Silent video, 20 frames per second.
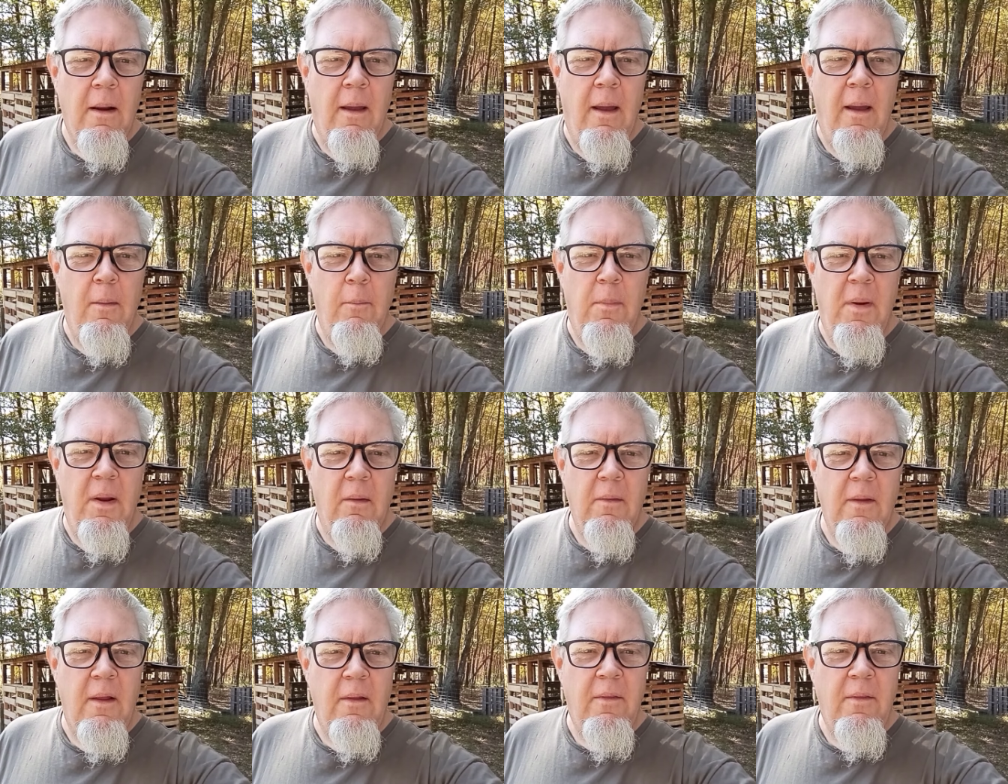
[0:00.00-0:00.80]

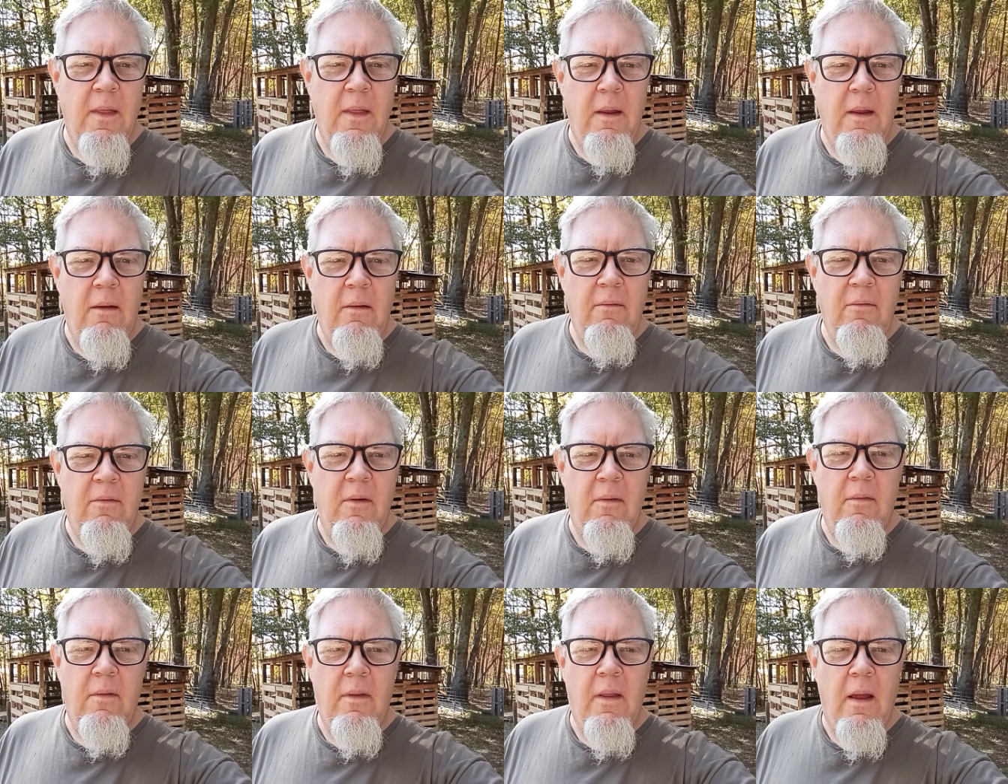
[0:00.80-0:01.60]
building things
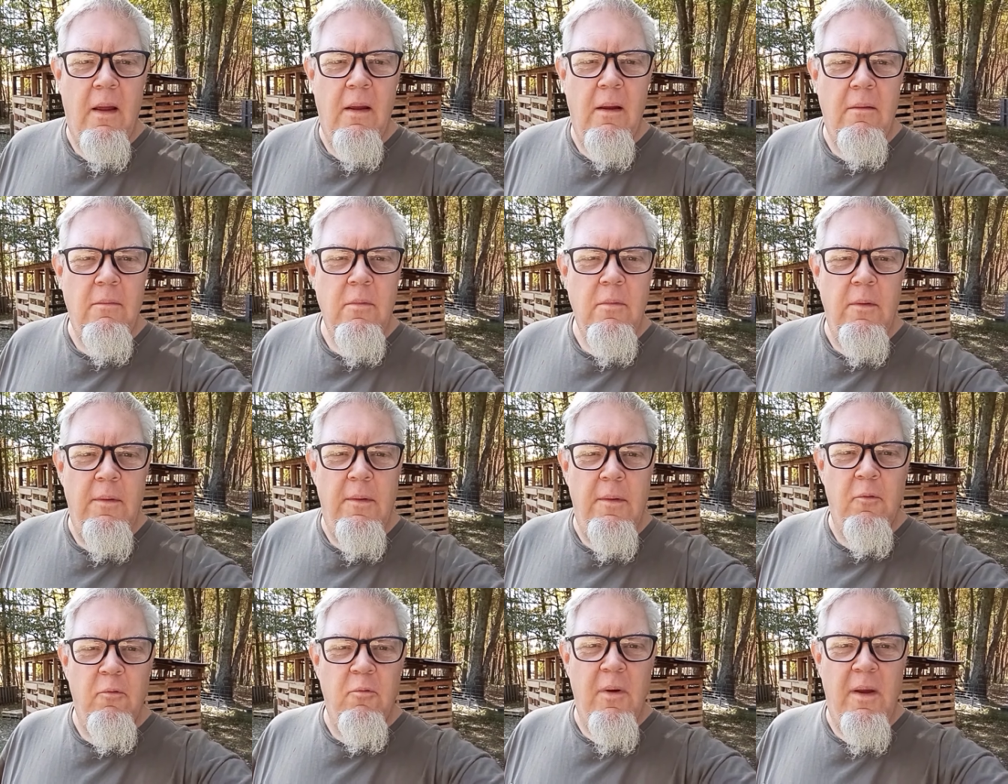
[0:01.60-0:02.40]
and
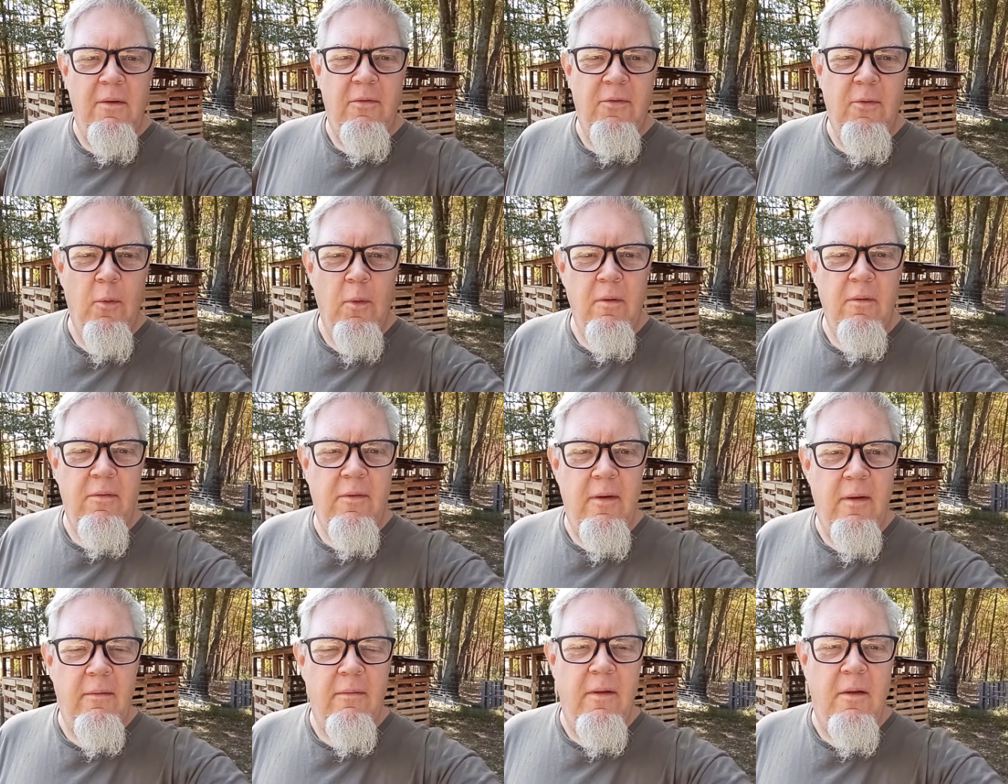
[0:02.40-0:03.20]

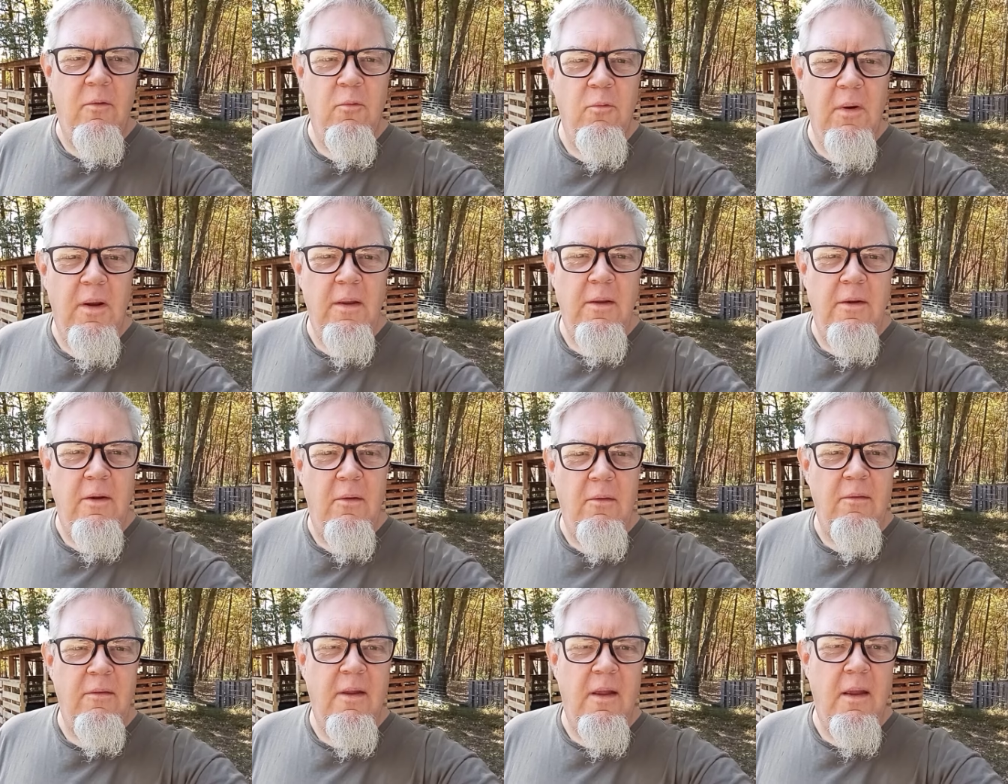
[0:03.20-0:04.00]
resources and
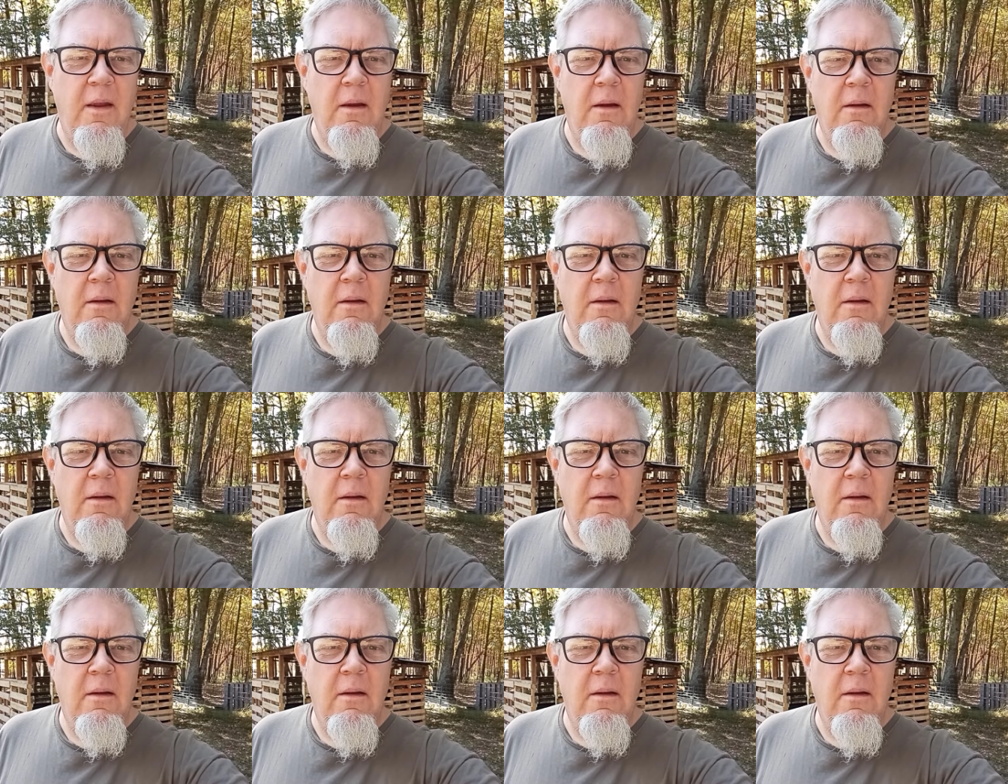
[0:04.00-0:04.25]
reusing